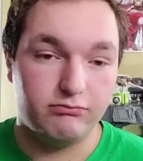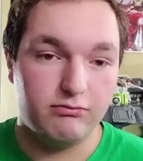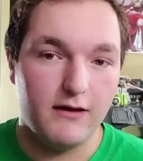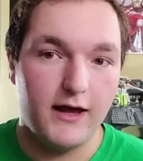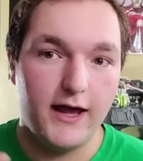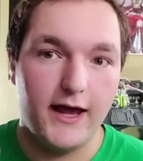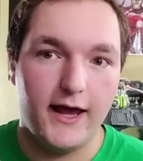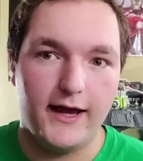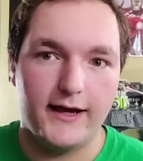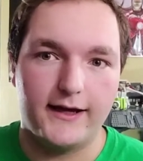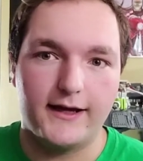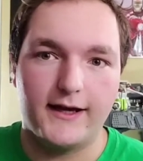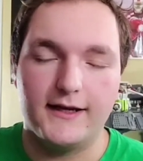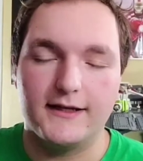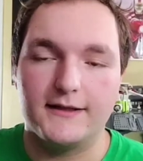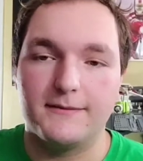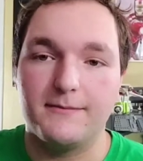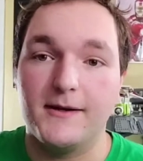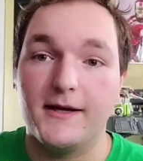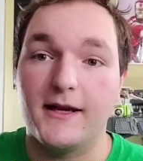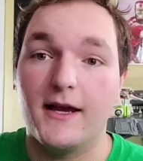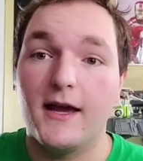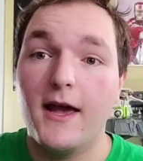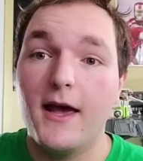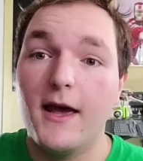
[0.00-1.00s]
I can't
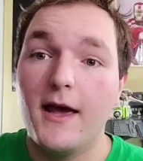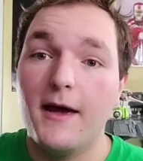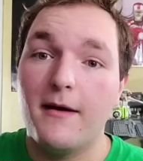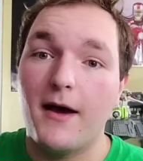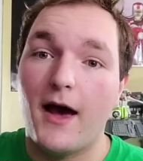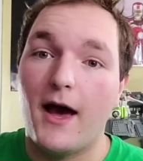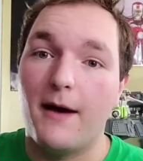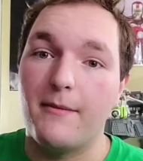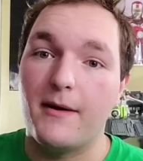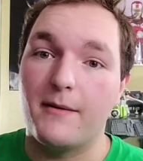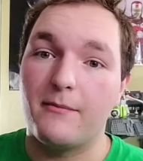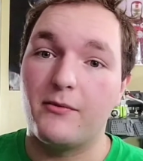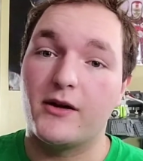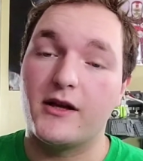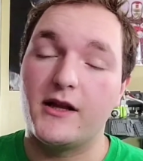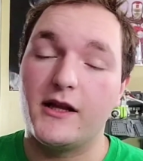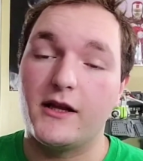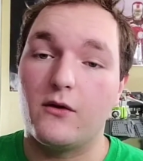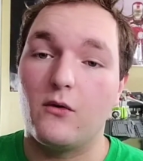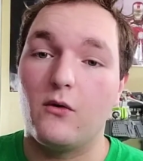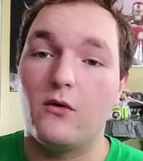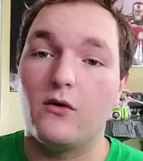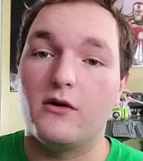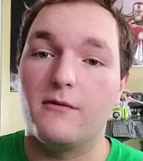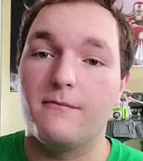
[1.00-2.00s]
speak. My
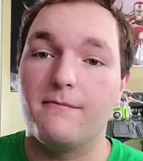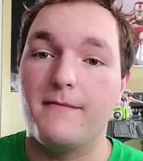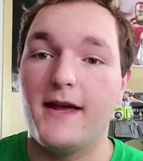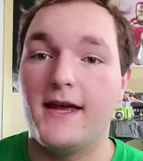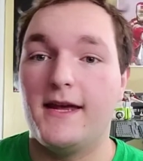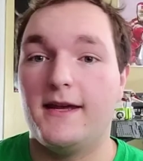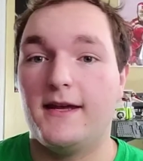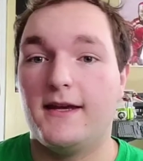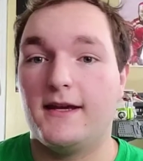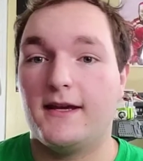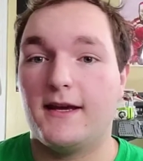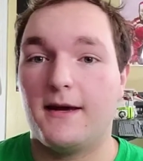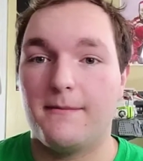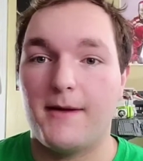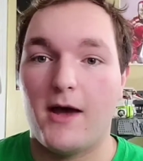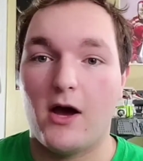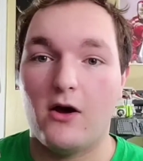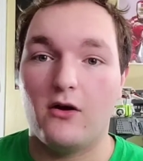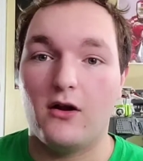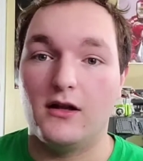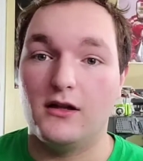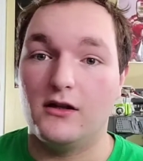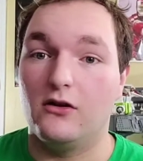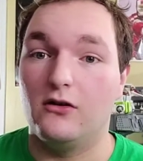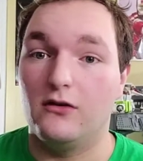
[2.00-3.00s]
Bricklink order may come
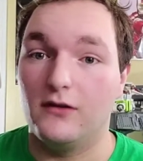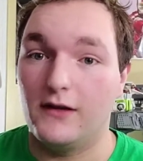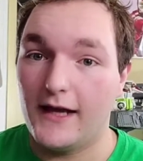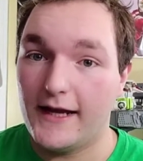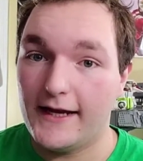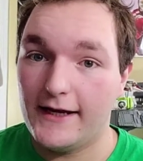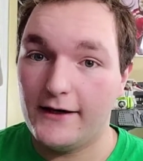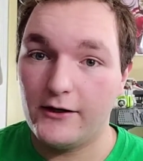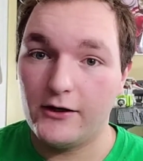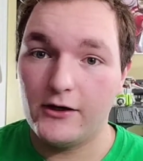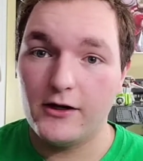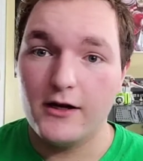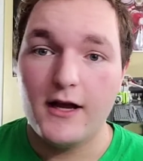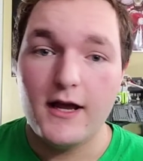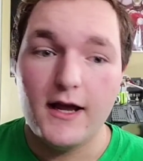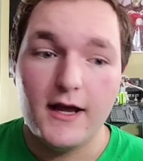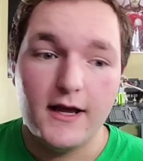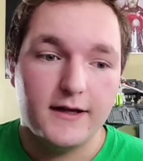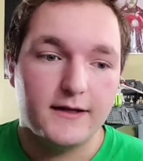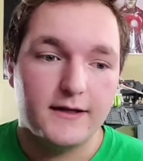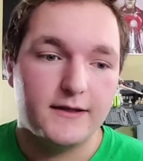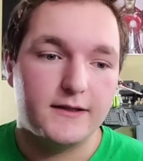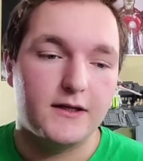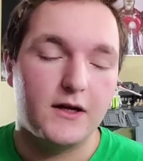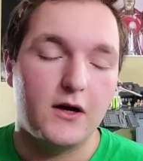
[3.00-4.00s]
out a little later,
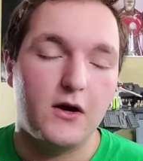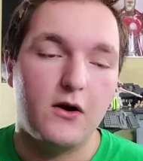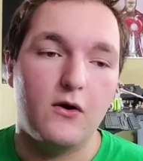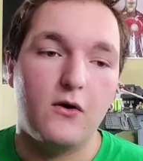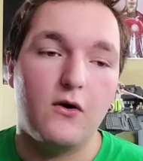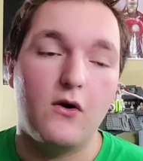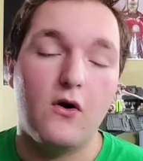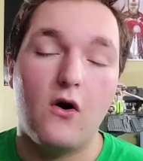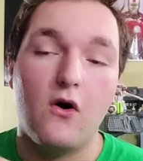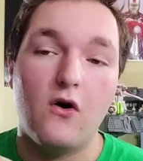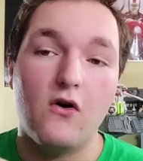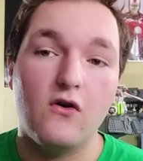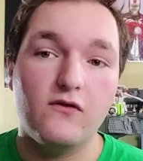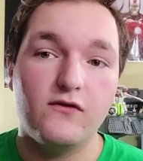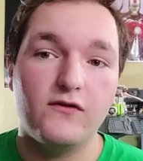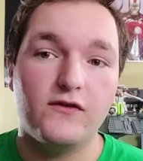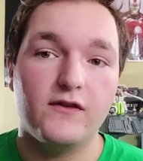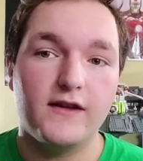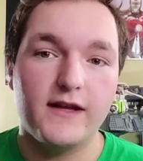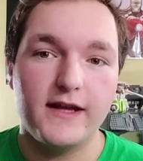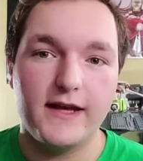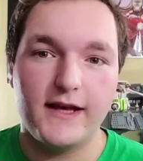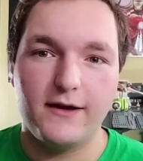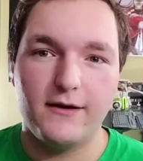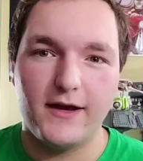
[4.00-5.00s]
so
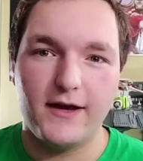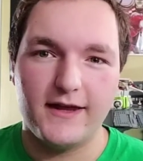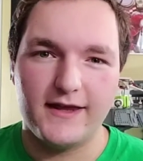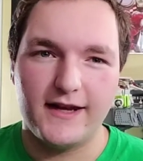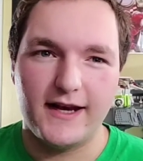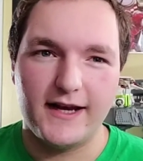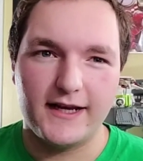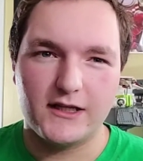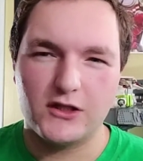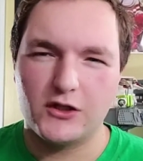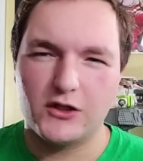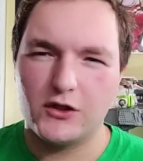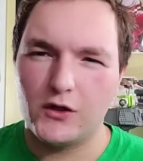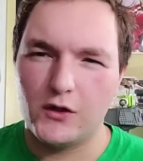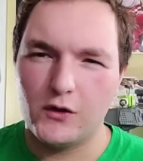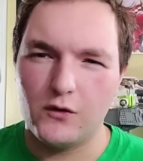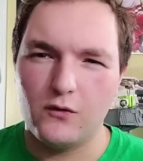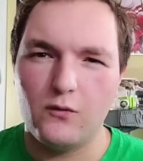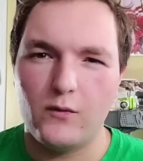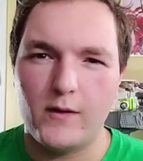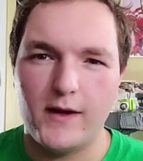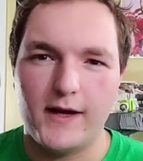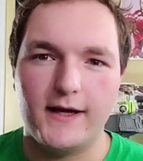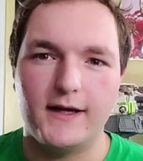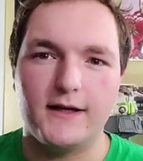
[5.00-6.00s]
hopefully in the next
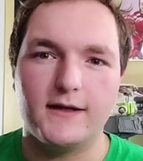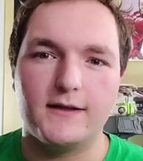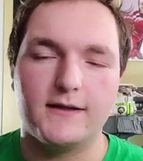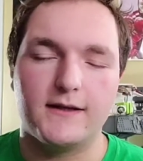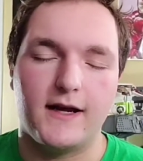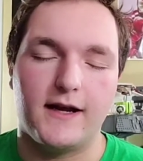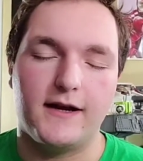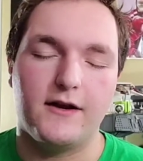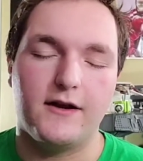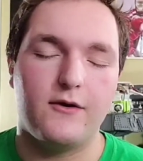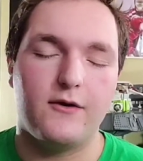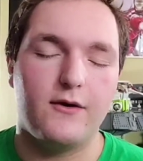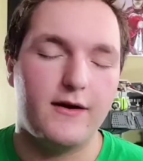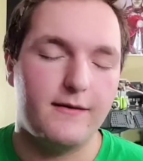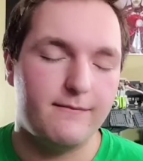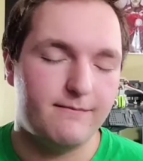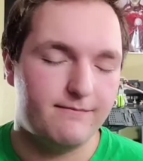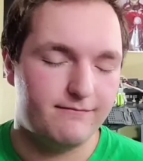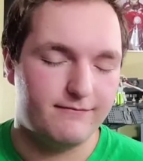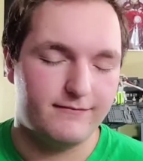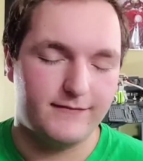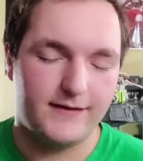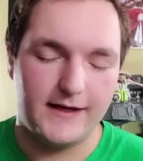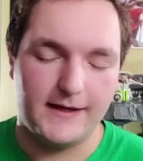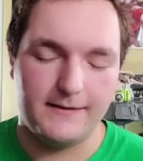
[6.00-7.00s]
2 weeks. I know I
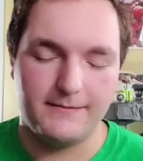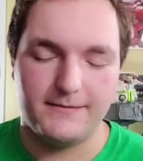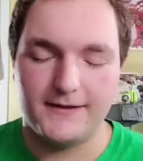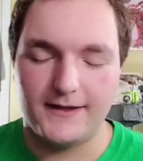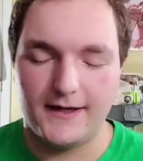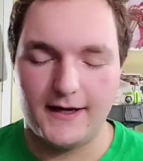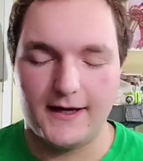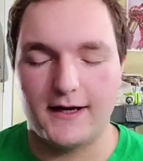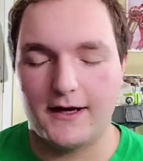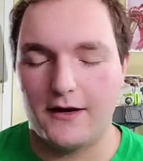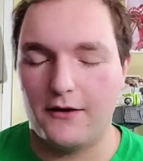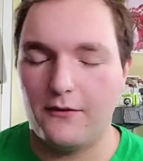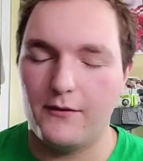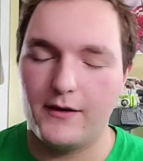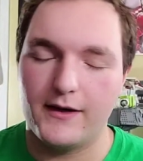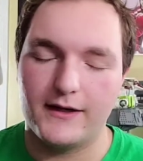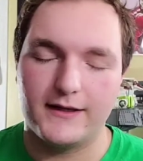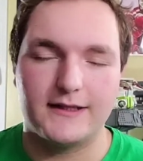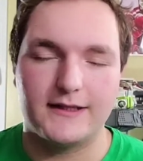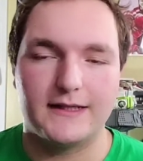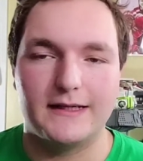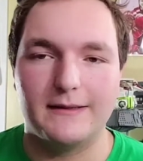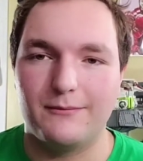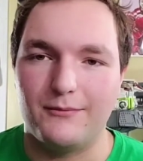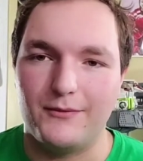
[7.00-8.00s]
keep saying I don't want
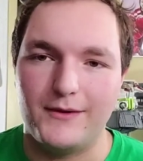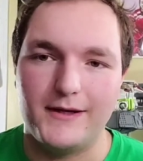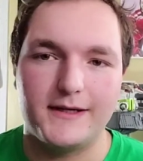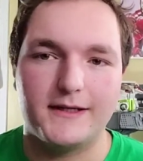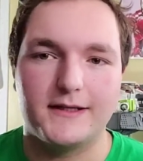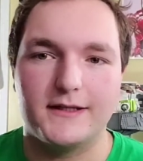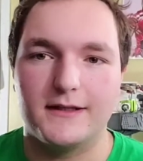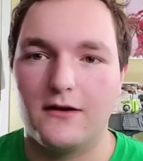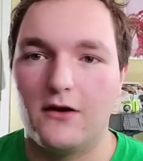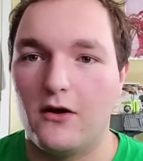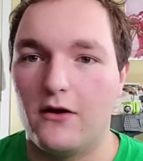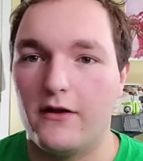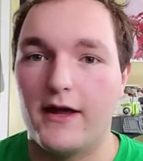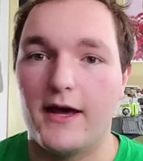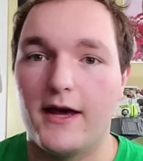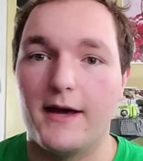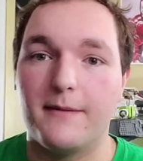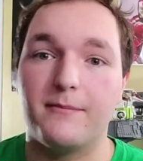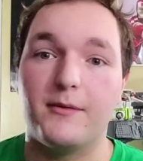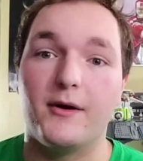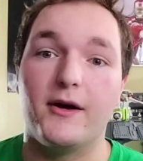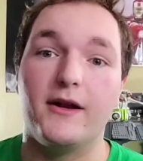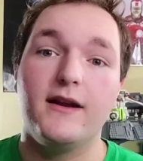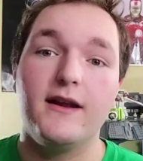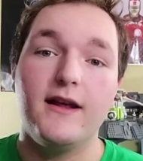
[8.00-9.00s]
to skip weeks and all
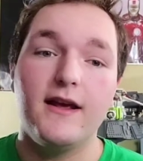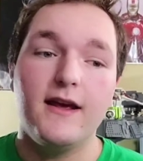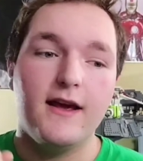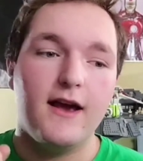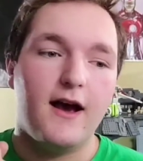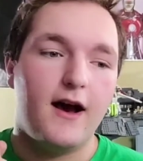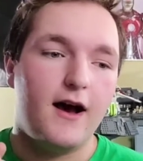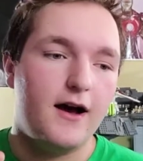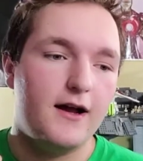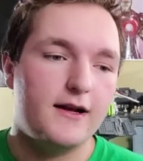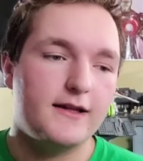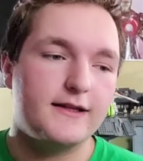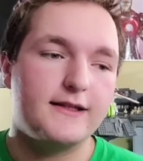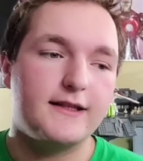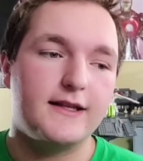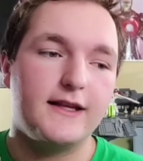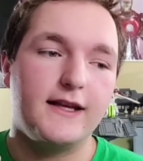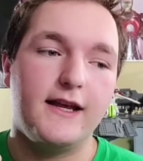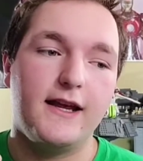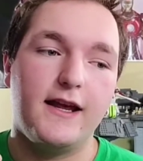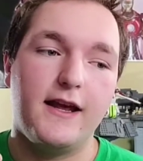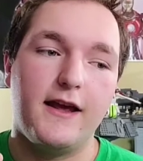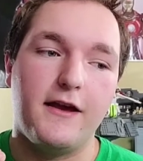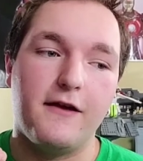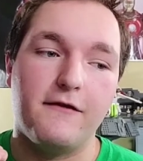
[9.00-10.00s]
that, but
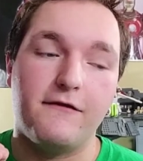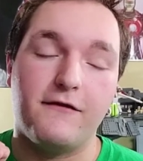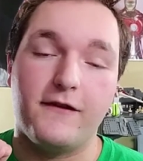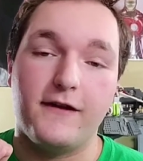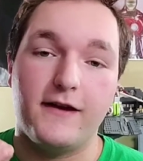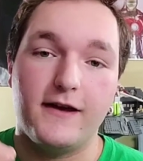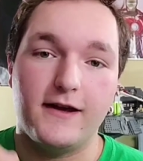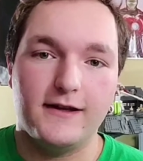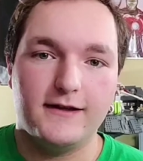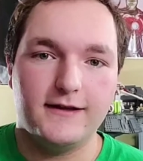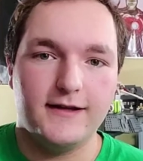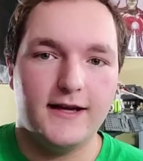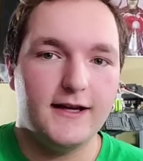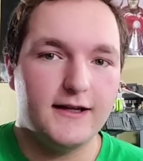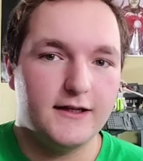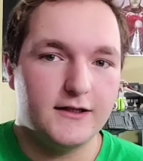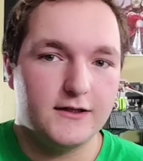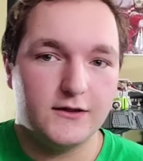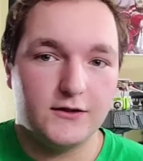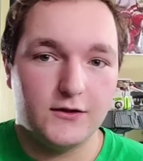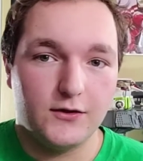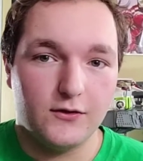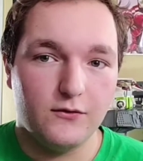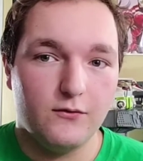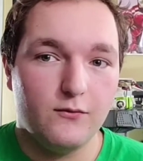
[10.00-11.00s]
honestly, if it
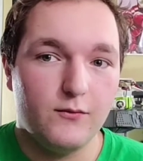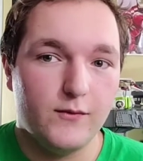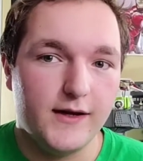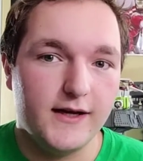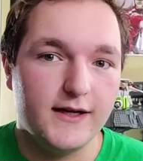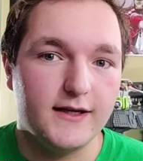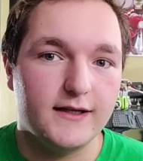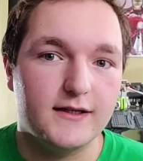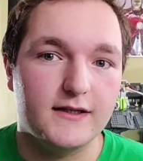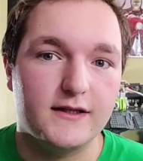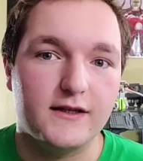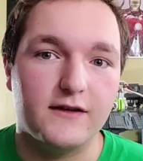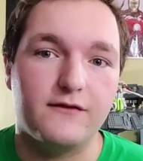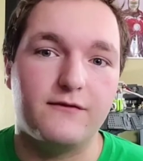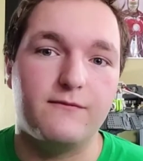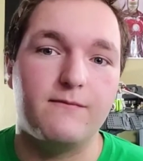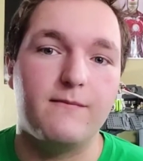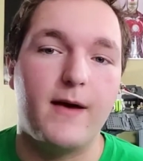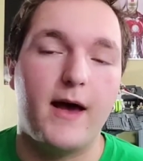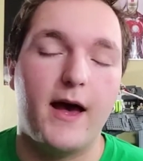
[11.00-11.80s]
takes 2 weeks to